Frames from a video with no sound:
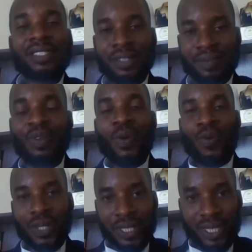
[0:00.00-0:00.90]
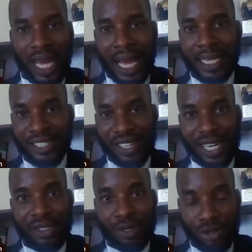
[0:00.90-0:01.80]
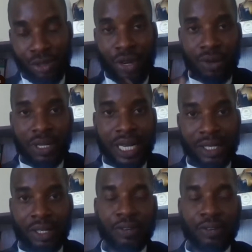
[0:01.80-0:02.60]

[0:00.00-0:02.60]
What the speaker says: So what I try to do regularly